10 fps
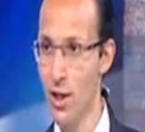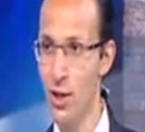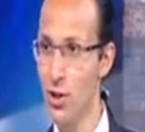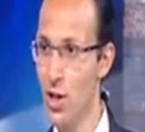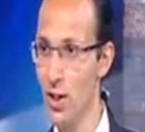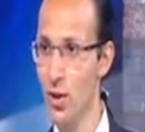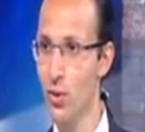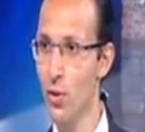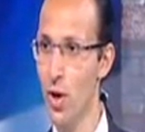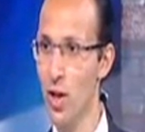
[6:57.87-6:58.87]
in
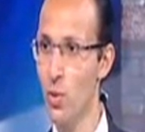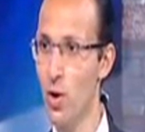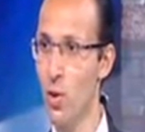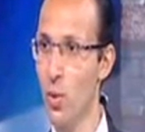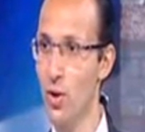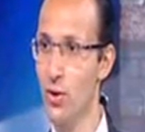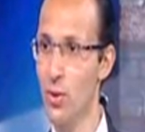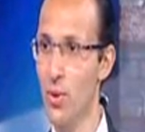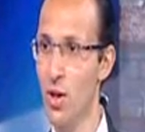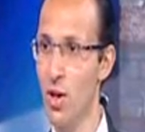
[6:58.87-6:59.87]
general for anyone who wants
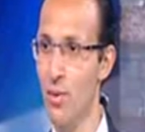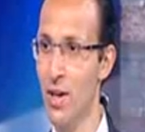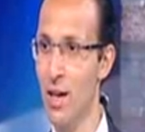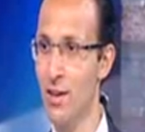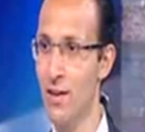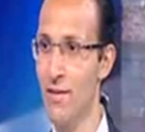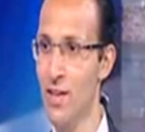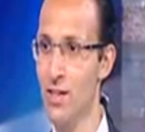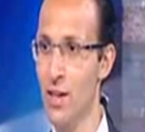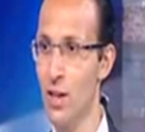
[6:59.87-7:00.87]
to be coming and
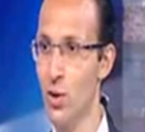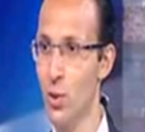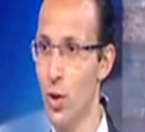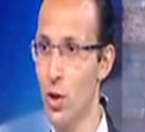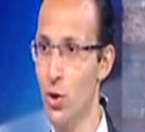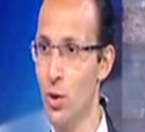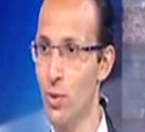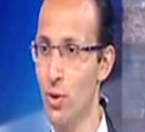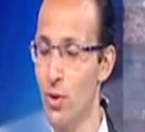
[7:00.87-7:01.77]
investing into Egypt?